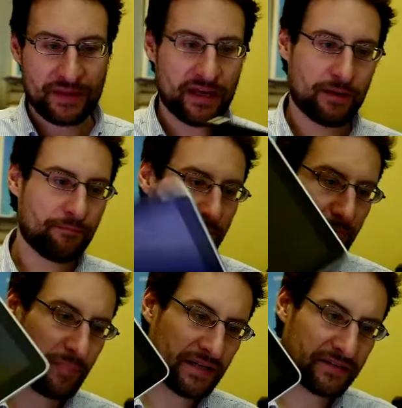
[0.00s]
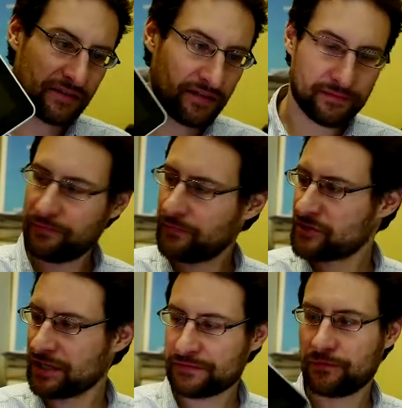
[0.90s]
But
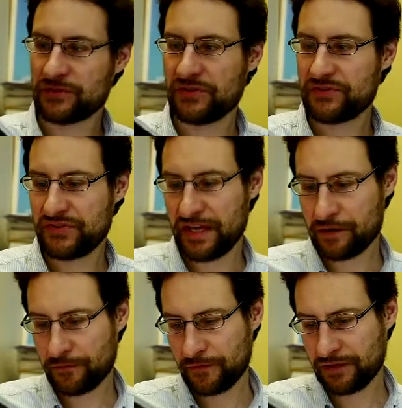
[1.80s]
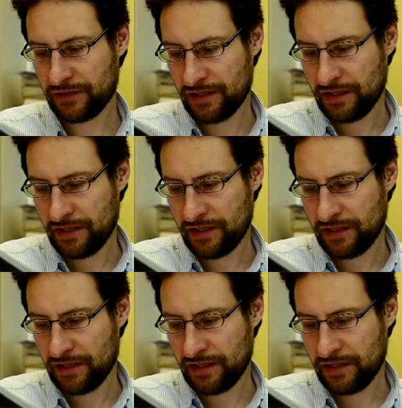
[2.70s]
just for the sake of it,